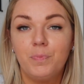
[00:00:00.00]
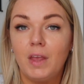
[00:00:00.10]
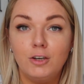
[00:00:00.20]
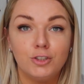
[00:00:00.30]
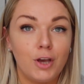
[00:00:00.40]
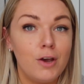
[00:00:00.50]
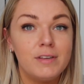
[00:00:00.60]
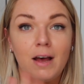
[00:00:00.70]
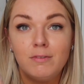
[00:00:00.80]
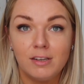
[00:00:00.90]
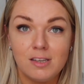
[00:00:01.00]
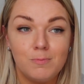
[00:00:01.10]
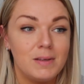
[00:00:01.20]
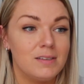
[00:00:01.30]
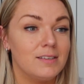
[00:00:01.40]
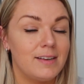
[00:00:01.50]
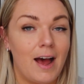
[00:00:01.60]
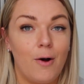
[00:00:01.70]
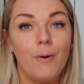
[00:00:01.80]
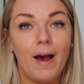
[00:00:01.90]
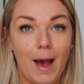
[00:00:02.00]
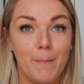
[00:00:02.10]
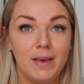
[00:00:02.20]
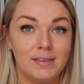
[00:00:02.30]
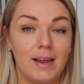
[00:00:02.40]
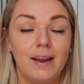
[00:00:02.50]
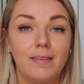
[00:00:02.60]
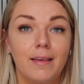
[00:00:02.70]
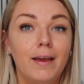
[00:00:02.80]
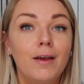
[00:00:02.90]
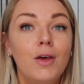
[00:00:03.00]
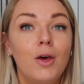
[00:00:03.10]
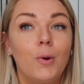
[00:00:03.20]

he just goes out, does his business now, happy as anything.